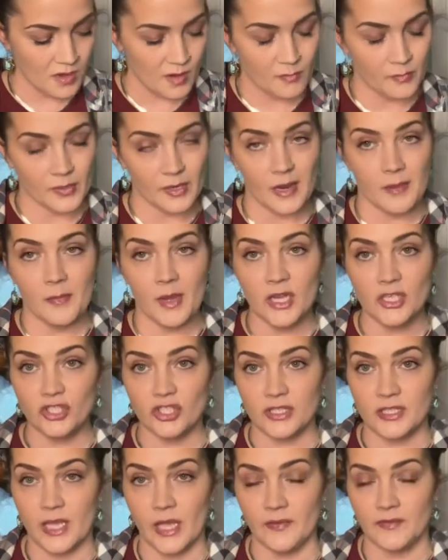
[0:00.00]
but I might
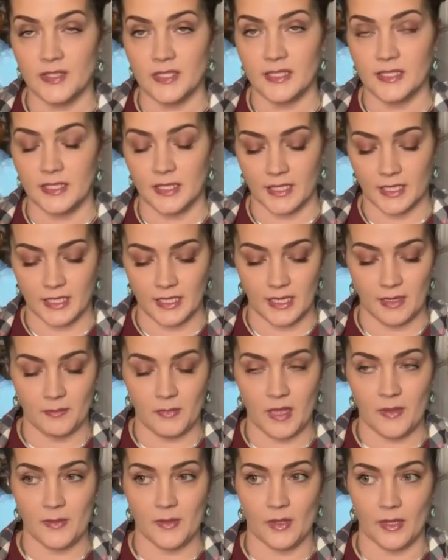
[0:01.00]
just have to stick it in
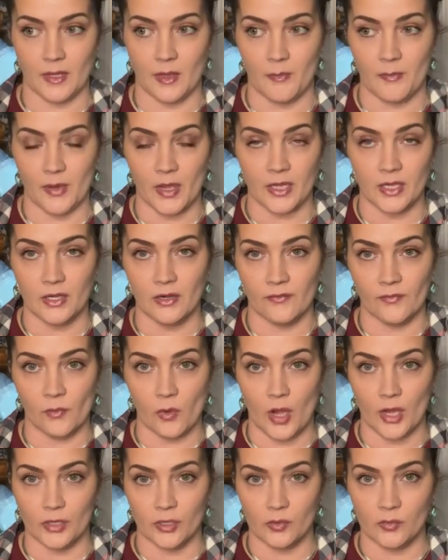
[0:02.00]
maybe like a bucket of
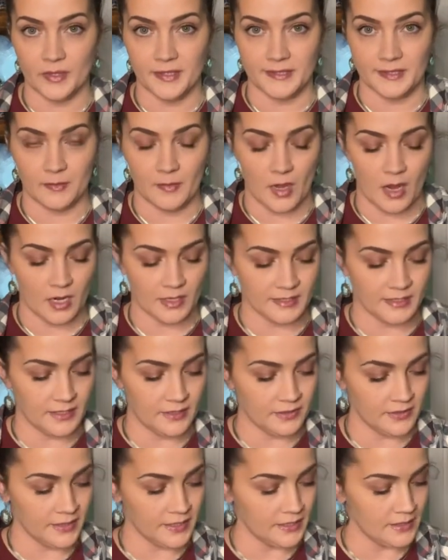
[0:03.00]
water with some
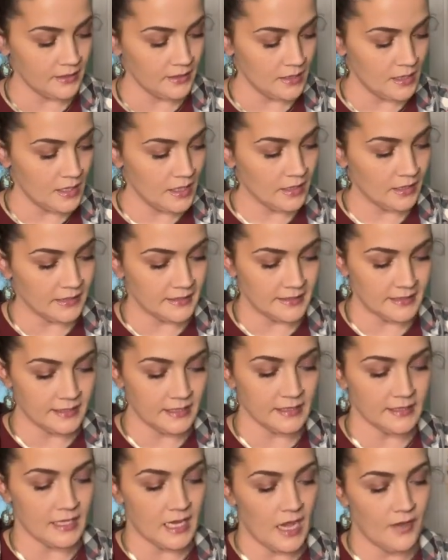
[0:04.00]
OxyClean, because it
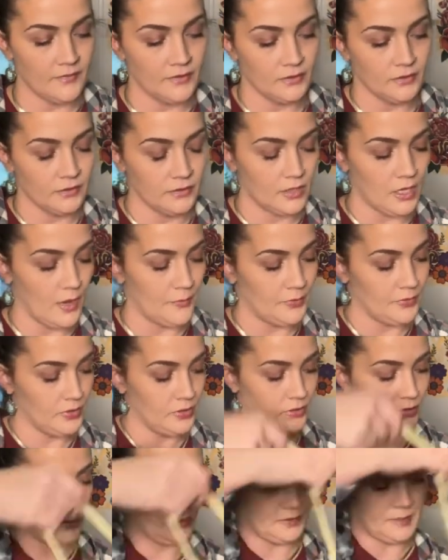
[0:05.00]
does have a couple
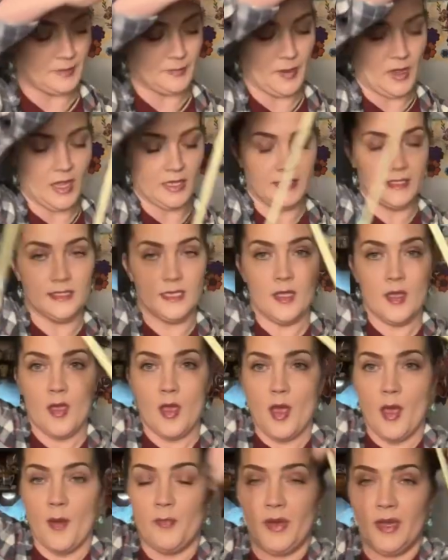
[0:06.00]
of little spots.
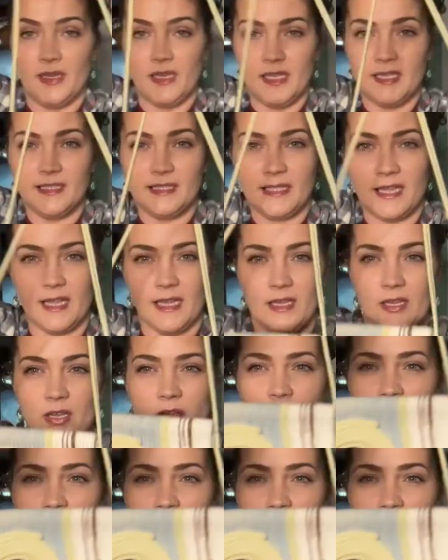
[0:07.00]
But it's like